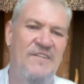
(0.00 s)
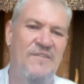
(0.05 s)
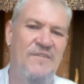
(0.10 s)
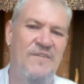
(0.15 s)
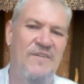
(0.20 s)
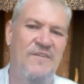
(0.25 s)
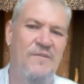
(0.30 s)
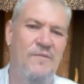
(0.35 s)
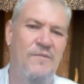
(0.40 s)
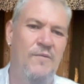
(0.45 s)

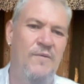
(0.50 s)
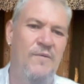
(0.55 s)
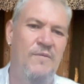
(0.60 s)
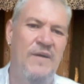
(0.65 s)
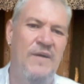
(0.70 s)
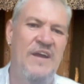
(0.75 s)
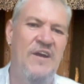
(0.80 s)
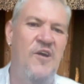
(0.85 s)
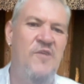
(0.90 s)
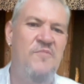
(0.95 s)

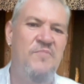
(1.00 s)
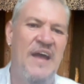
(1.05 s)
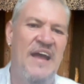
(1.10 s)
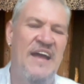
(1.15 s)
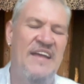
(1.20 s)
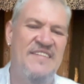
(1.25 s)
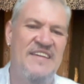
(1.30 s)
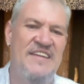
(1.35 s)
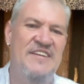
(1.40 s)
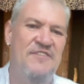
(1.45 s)
we hope
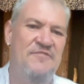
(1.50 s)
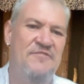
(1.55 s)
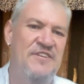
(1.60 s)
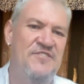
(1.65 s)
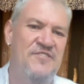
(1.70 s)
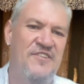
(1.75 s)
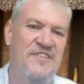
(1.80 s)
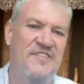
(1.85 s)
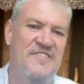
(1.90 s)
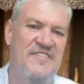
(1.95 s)
as
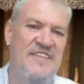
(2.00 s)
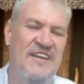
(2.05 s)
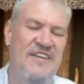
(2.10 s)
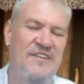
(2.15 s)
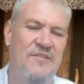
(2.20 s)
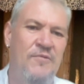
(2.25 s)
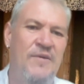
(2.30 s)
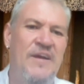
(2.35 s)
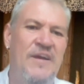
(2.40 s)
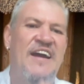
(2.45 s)
individuals that
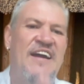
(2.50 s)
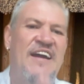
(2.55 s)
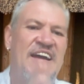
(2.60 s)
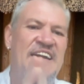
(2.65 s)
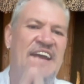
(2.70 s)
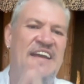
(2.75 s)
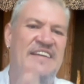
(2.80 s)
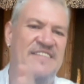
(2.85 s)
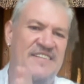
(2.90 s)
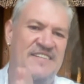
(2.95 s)
we are
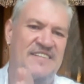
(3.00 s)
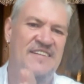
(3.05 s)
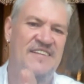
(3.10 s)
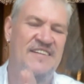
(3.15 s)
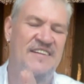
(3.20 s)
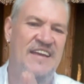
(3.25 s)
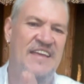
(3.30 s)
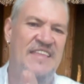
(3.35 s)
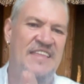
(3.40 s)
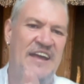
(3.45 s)
connected
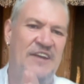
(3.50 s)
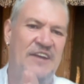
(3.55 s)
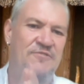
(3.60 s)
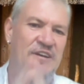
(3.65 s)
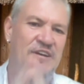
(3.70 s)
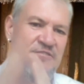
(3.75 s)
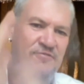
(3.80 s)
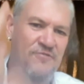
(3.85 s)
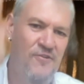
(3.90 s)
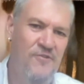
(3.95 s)
in that
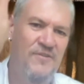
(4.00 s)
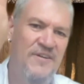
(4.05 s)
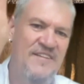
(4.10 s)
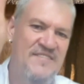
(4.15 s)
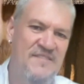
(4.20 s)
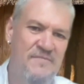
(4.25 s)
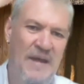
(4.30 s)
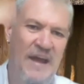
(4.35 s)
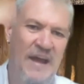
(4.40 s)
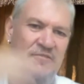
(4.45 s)
way,
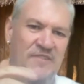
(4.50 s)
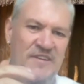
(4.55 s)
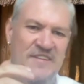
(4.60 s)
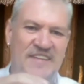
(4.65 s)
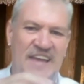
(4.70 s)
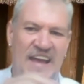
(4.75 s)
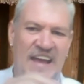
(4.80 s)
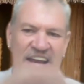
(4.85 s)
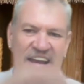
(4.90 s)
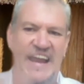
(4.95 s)
forwards, backwards,
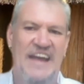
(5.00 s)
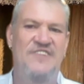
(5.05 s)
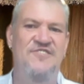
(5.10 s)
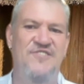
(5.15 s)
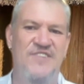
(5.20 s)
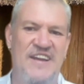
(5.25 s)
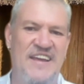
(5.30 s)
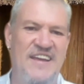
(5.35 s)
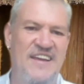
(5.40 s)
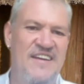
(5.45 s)
and
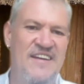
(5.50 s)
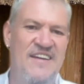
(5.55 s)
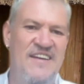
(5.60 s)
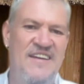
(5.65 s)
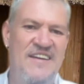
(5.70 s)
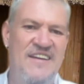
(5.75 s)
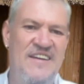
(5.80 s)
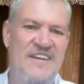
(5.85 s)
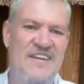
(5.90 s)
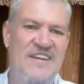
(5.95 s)
laterally,
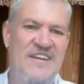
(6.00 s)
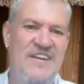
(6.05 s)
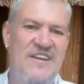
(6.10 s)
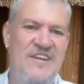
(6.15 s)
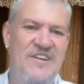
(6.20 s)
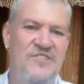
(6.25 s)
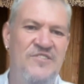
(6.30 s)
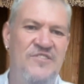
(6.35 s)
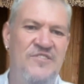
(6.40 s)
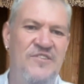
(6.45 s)

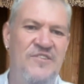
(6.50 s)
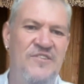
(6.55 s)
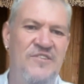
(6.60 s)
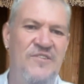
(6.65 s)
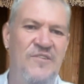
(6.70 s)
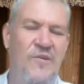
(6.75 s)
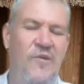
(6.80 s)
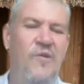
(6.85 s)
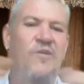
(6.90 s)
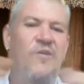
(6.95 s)

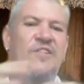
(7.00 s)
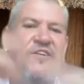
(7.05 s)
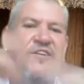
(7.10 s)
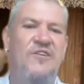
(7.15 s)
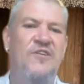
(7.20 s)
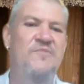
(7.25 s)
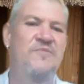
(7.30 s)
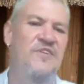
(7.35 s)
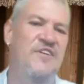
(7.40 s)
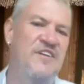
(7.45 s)
to all the
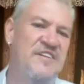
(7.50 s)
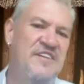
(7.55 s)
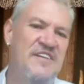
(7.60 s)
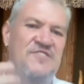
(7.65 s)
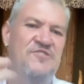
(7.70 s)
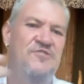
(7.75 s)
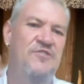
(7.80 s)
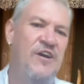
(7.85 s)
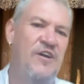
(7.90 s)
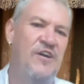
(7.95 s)

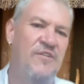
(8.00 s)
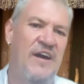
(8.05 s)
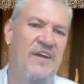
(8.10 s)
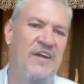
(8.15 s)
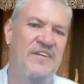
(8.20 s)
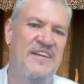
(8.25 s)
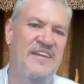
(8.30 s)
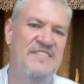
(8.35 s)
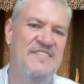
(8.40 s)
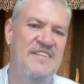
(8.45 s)
communities who are
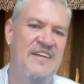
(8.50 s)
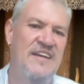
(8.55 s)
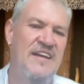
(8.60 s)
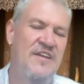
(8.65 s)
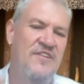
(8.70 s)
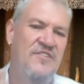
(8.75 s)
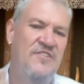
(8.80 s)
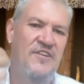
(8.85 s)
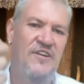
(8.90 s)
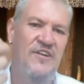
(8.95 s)
around us
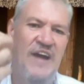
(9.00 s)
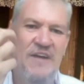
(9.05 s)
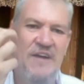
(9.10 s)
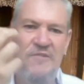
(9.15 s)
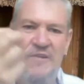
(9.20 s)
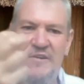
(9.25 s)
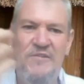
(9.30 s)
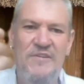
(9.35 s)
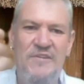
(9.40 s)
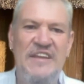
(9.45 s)
so I
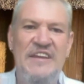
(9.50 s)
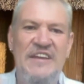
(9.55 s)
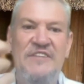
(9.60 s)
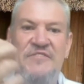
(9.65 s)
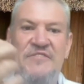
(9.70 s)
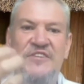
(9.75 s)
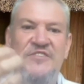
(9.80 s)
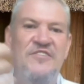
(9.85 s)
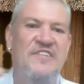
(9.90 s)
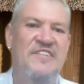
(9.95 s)
work with
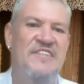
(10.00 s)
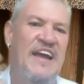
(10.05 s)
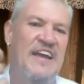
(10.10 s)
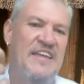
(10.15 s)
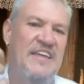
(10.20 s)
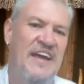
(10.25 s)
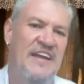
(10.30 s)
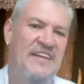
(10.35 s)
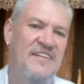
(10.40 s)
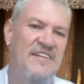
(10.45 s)
individuals like
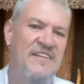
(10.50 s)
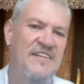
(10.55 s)
that.